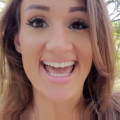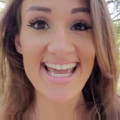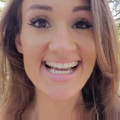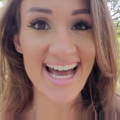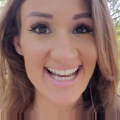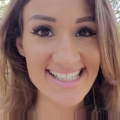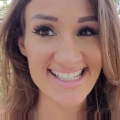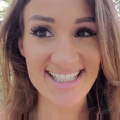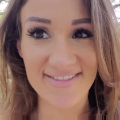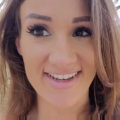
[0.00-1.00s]
guys,
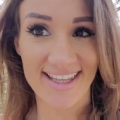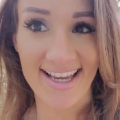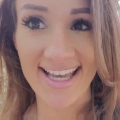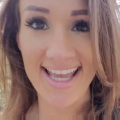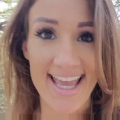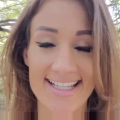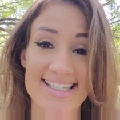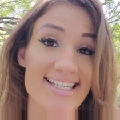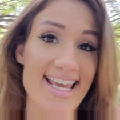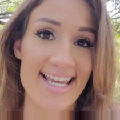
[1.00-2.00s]
it's Avila.
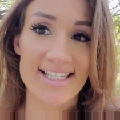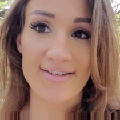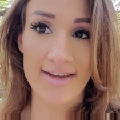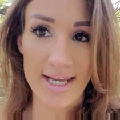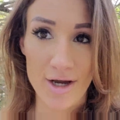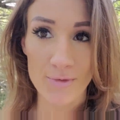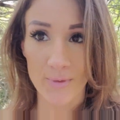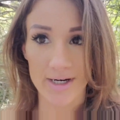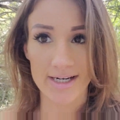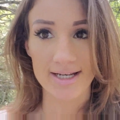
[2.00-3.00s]
Today's video
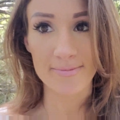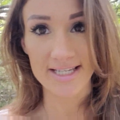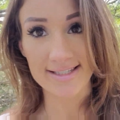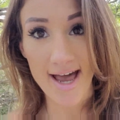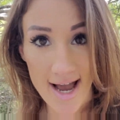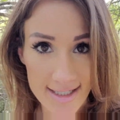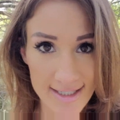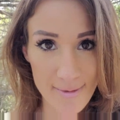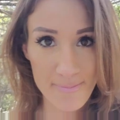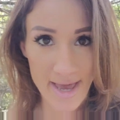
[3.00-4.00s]
we're going to be talking
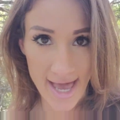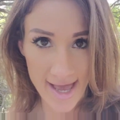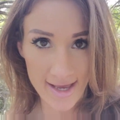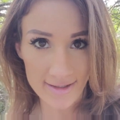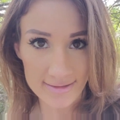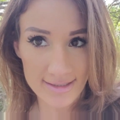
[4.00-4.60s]
about